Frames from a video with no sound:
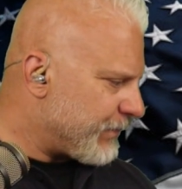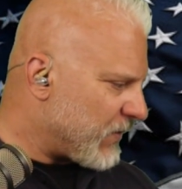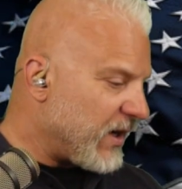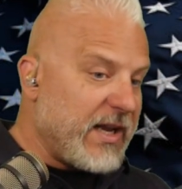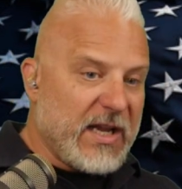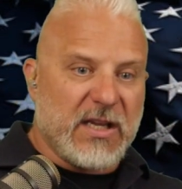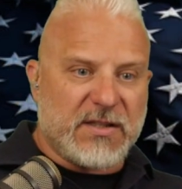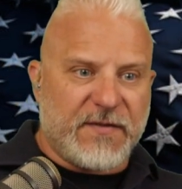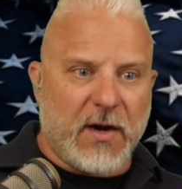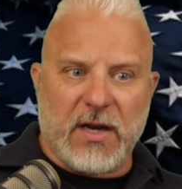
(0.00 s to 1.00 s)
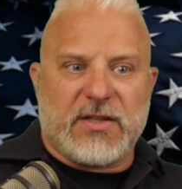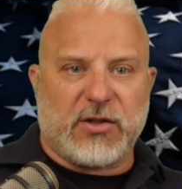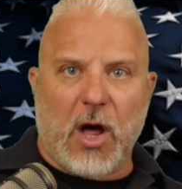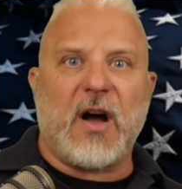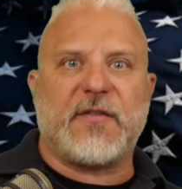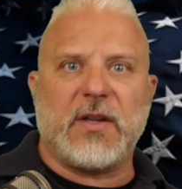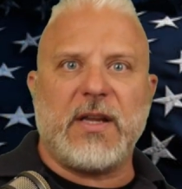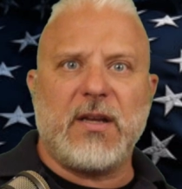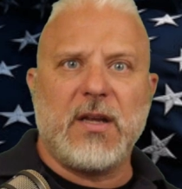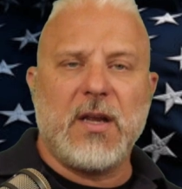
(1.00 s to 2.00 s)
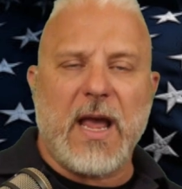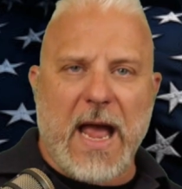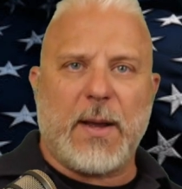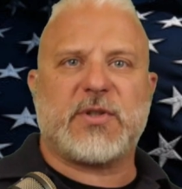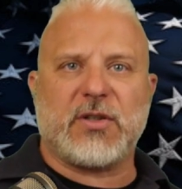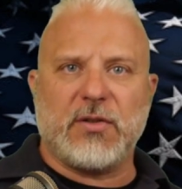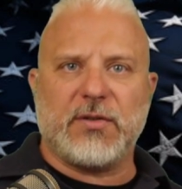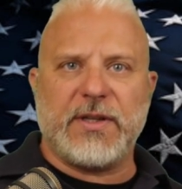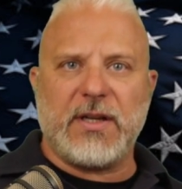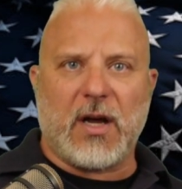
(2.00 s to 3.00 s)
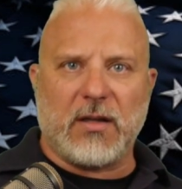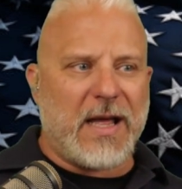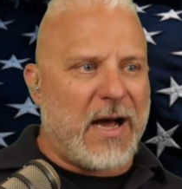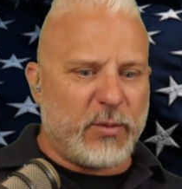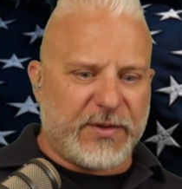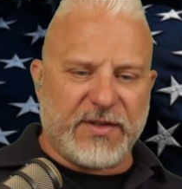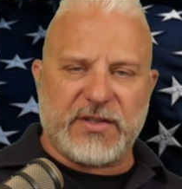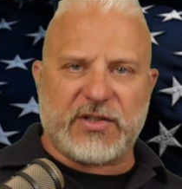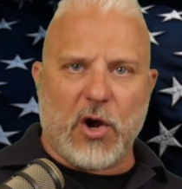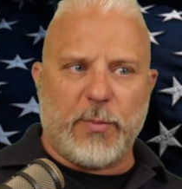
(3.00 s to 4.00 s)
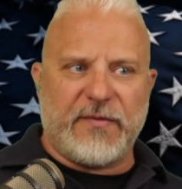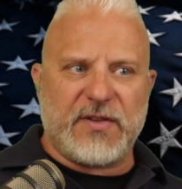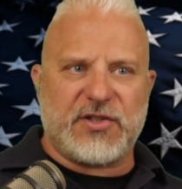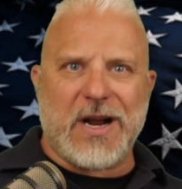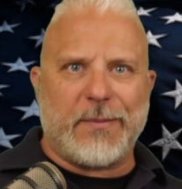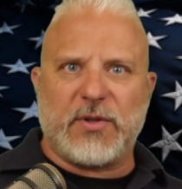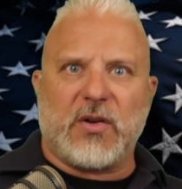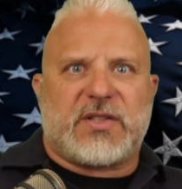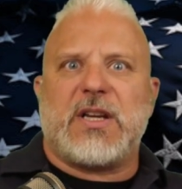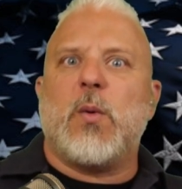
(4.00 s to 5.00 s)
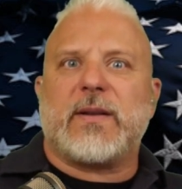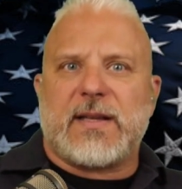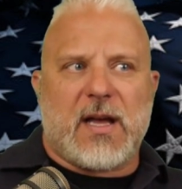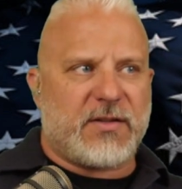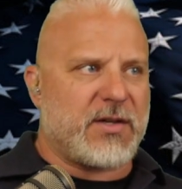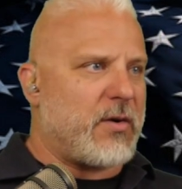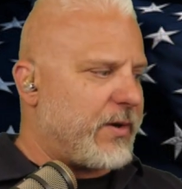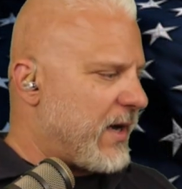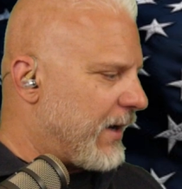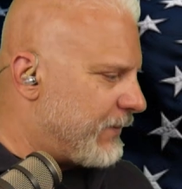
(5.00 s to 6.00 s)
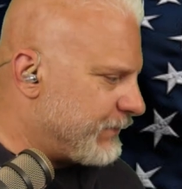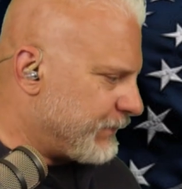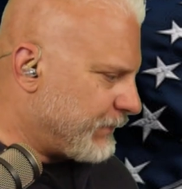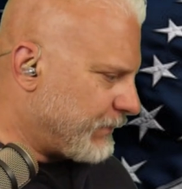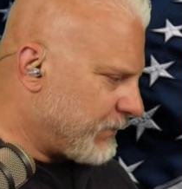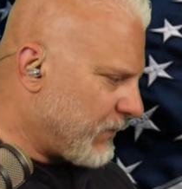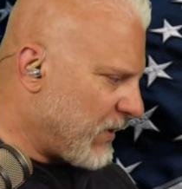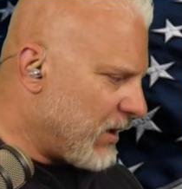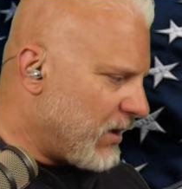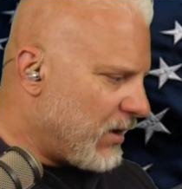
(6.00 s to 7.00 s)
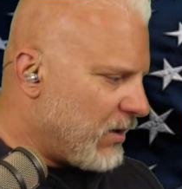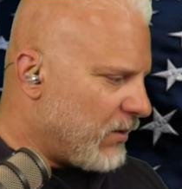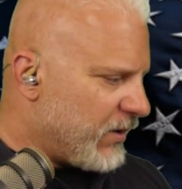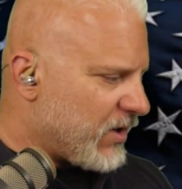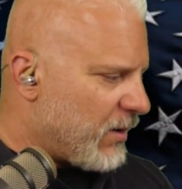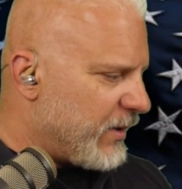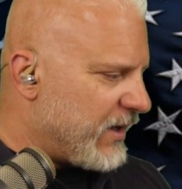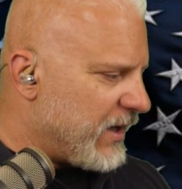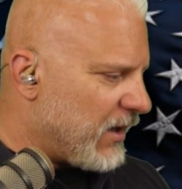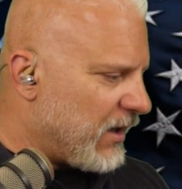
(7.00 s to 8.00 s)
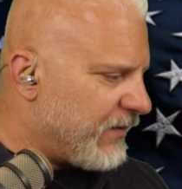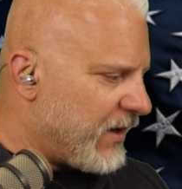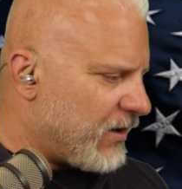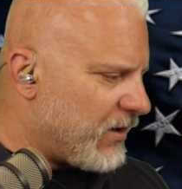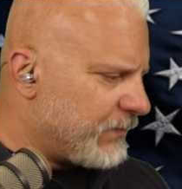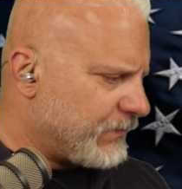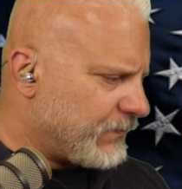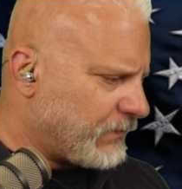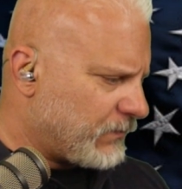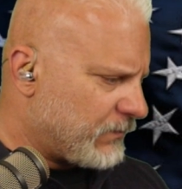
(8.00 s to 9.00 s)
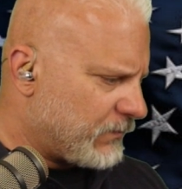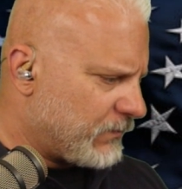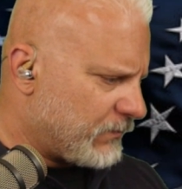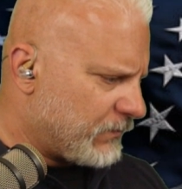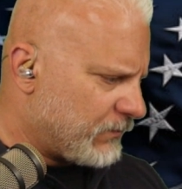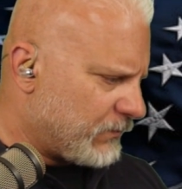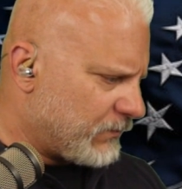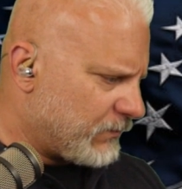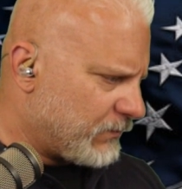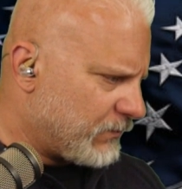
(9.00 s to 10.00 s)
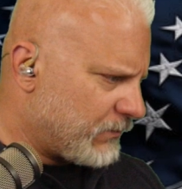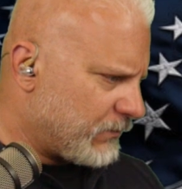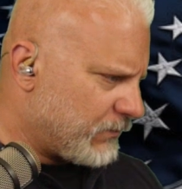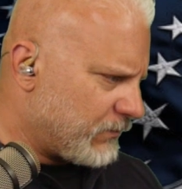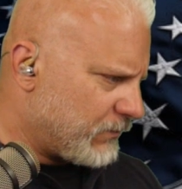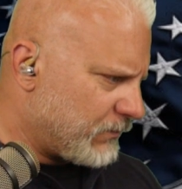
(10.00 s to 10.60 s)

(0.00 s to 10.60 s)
He is lawfully, absolutely allowed within the scope of his job to go see what the hell's going on. We saw him in the elevator. Are they fighting or something?